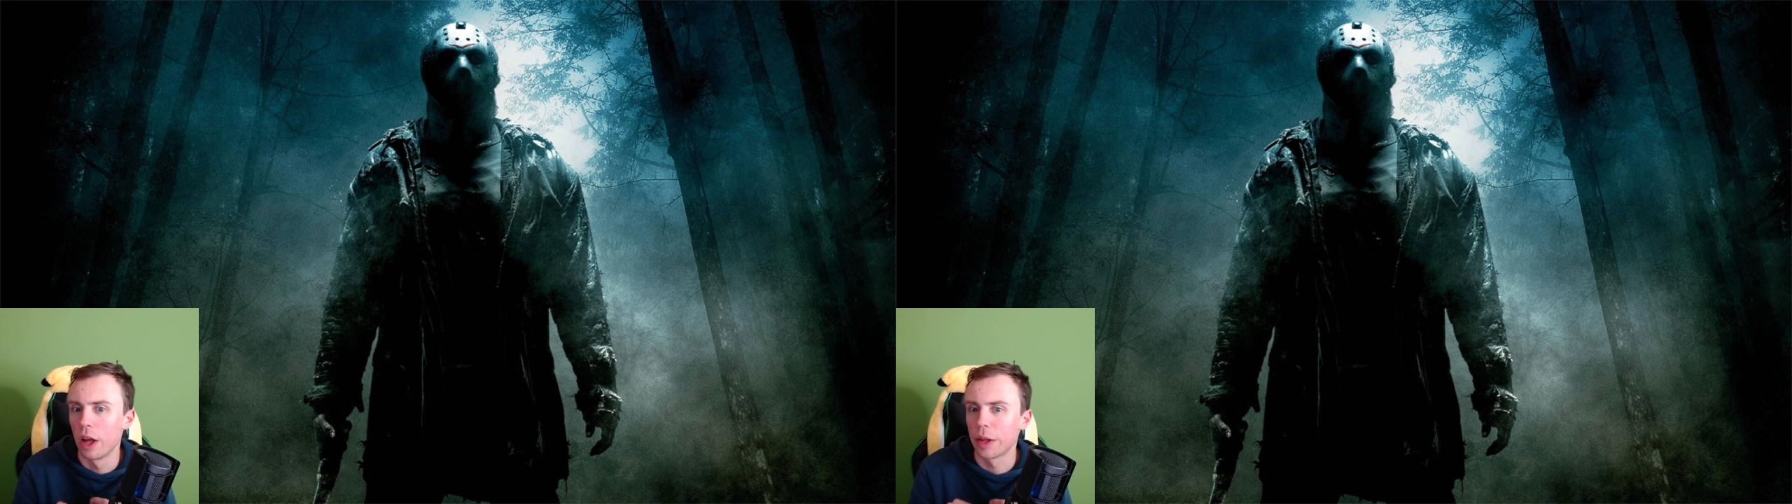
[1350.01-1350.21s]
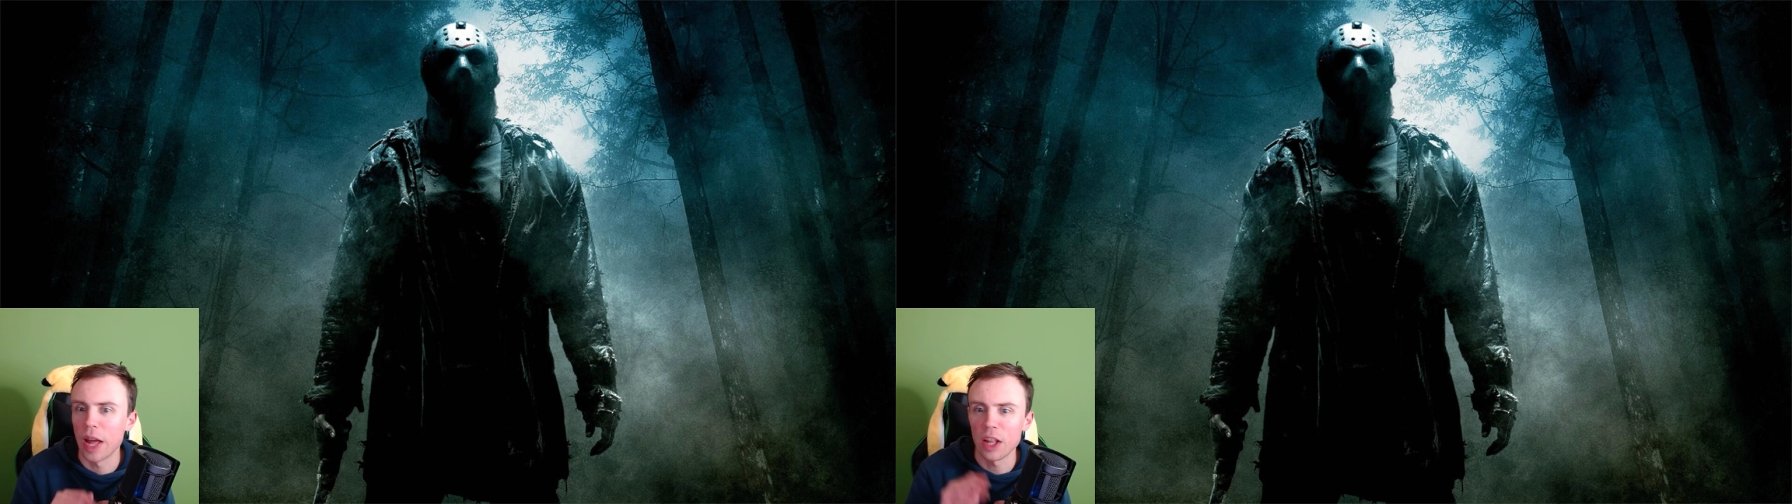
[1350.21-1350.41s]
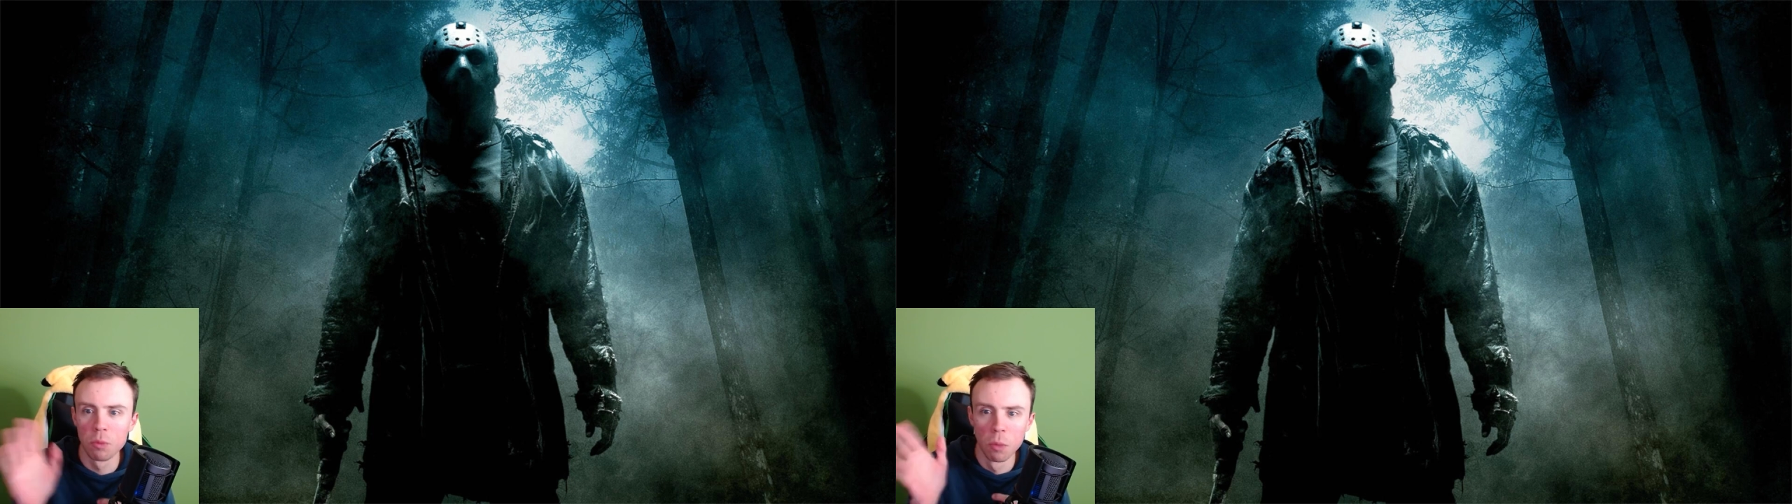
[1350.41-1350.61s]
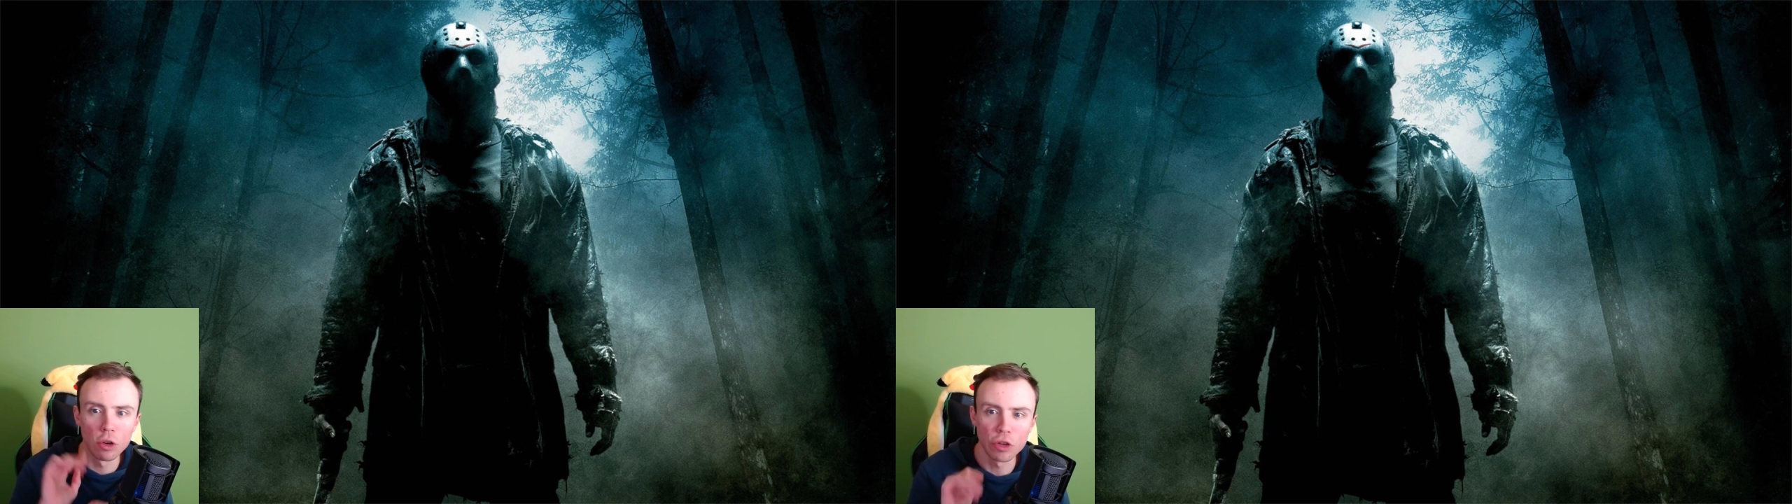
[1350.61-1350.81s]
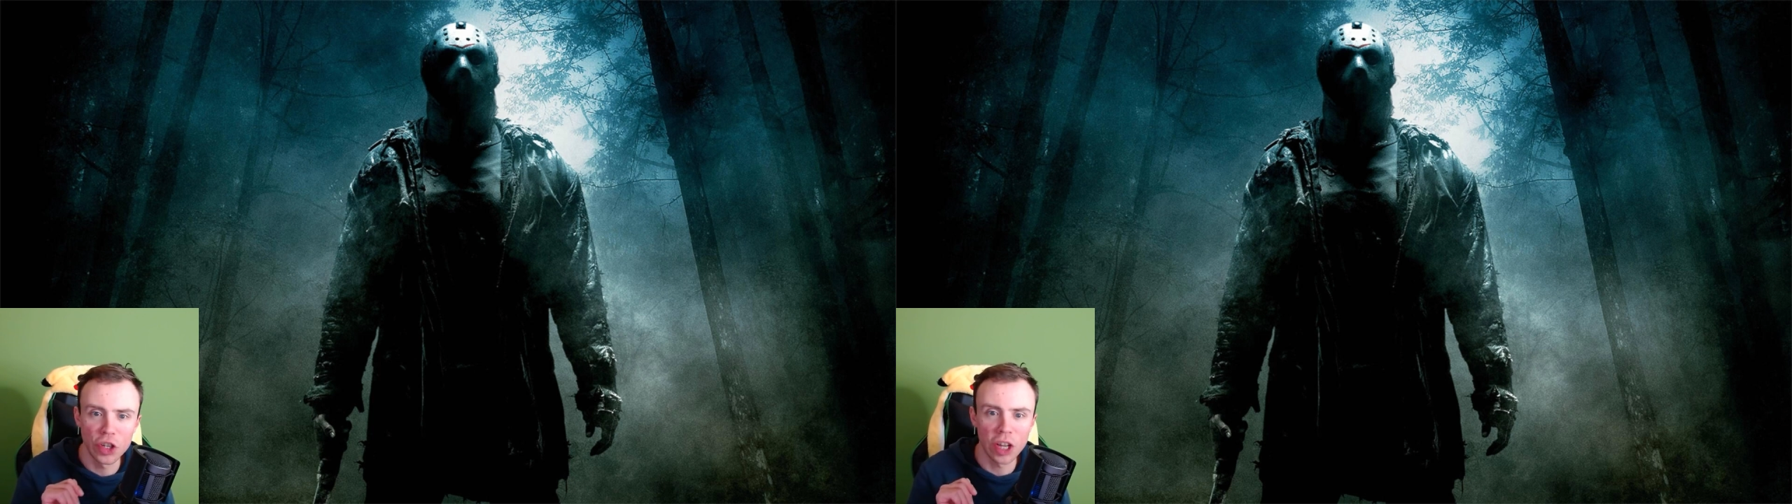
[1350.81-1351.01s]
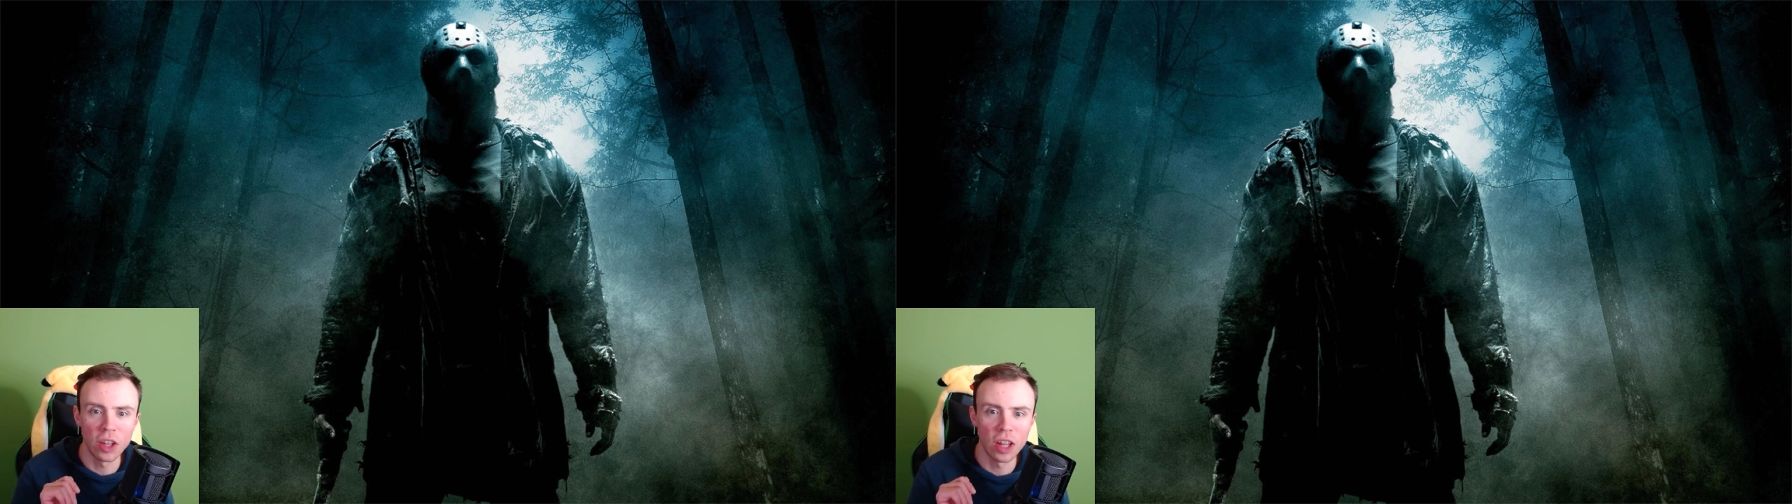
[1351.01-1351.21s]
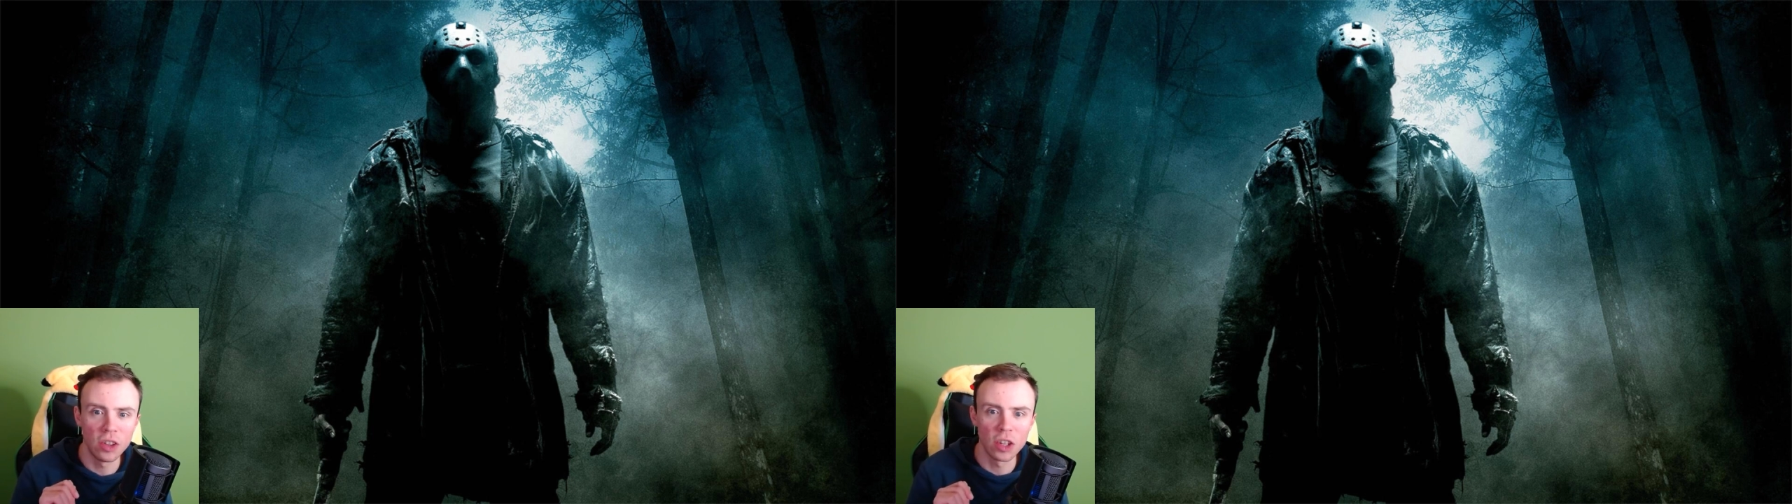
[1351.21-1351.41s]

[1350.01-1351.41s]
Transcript: gets more shit than it